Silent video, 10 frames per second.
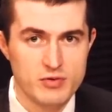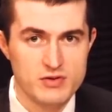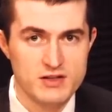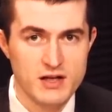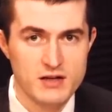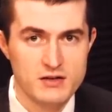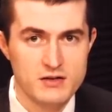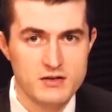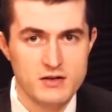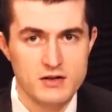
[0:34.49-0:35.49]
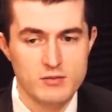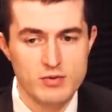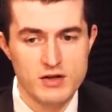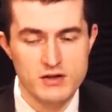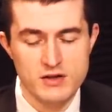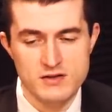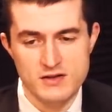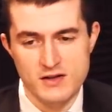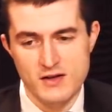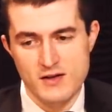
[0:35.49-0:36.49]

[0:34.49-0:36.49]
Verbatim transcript: per second that the brain does.